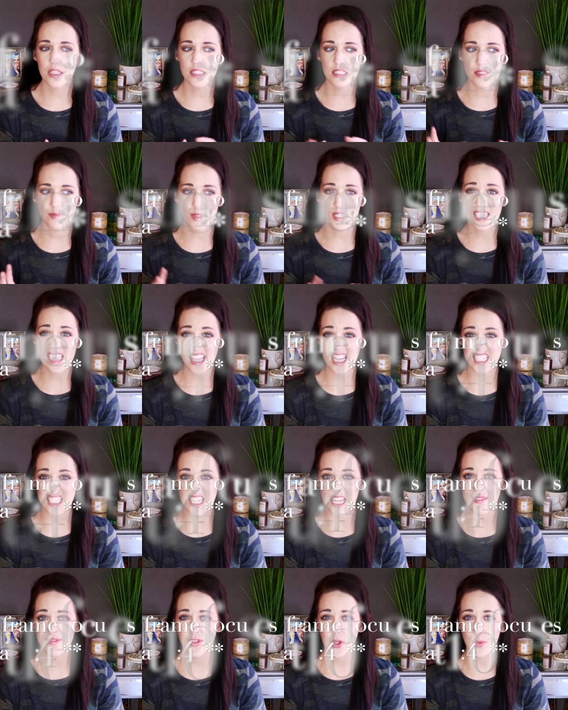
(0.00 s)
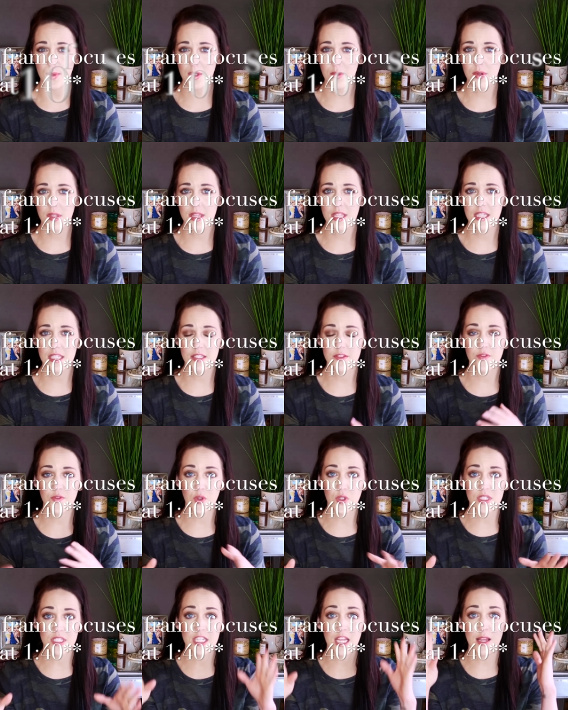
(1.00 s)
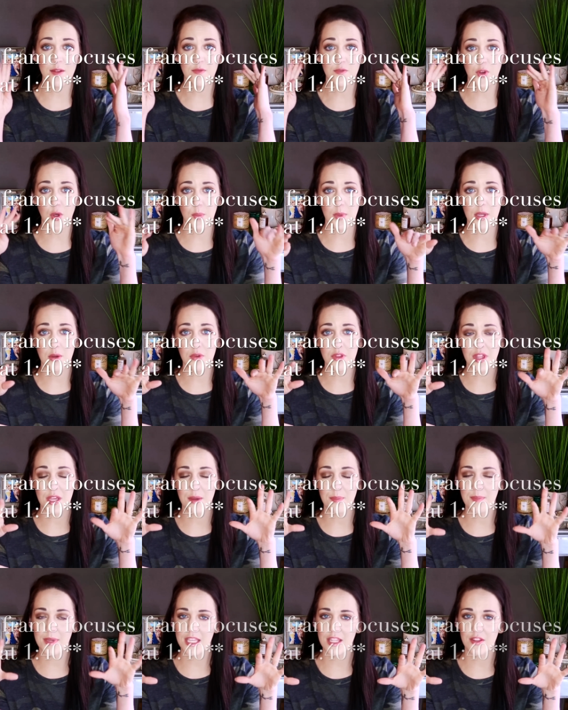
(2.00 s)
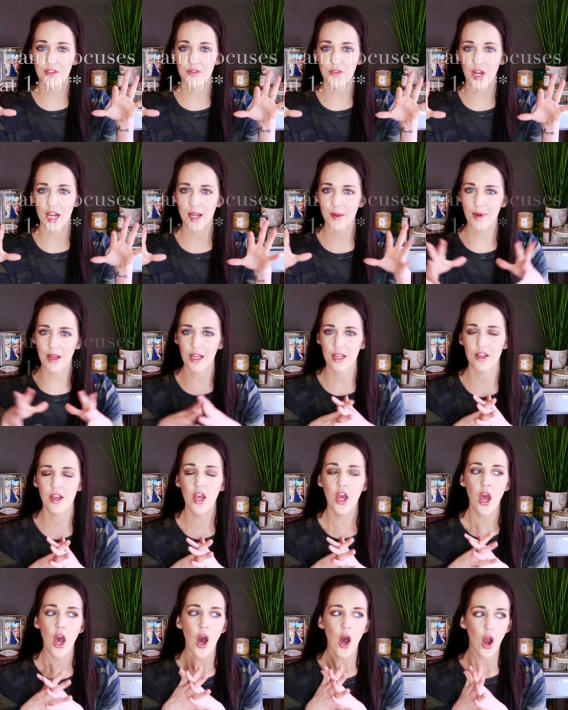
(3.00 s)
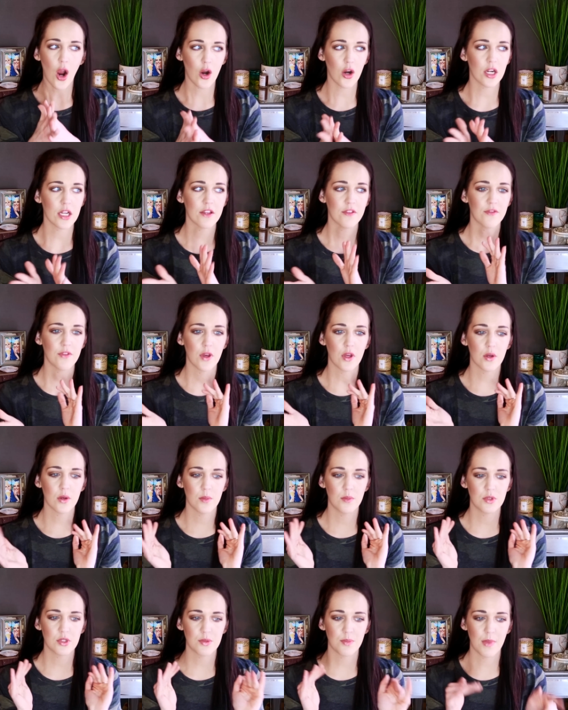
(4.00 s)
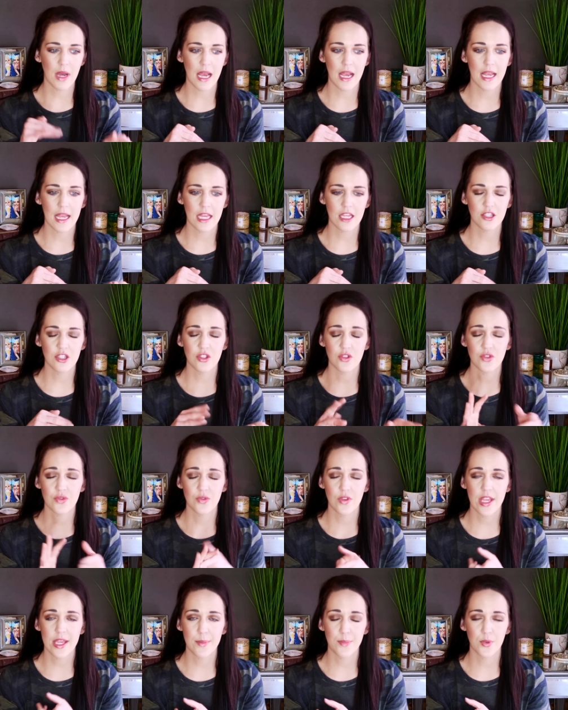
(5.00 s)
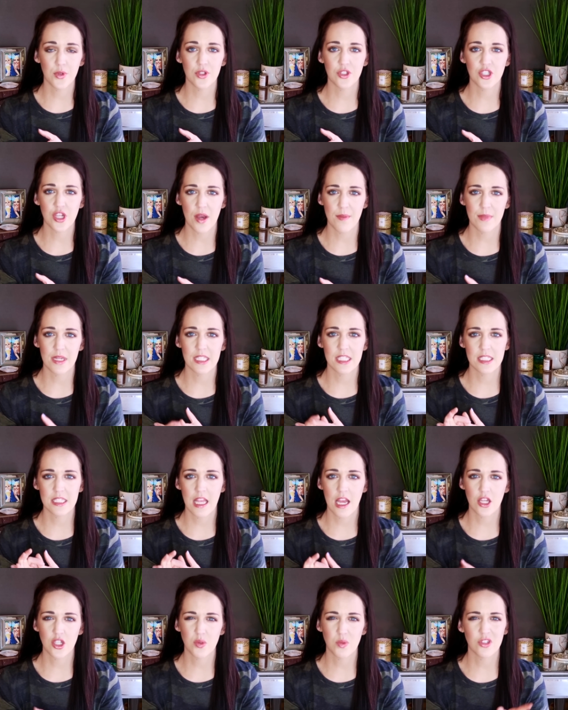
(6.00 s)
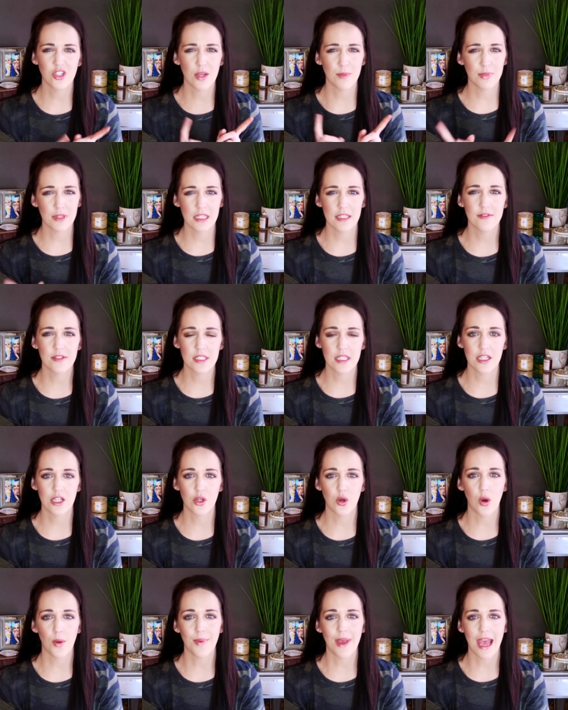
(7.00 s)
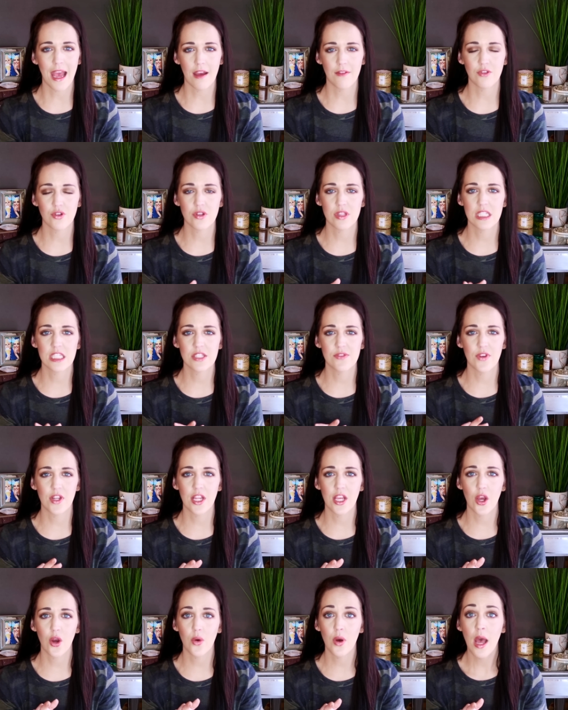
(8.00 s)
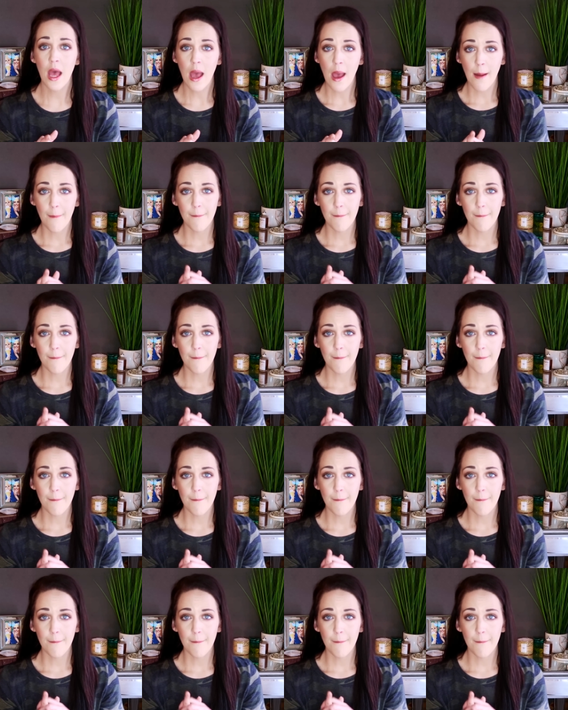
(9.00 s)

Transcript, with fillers: This is my second time filming with this, first time filming with like me in the frame. I already filmed my April shot my stash, which I believe is going to go up after this video.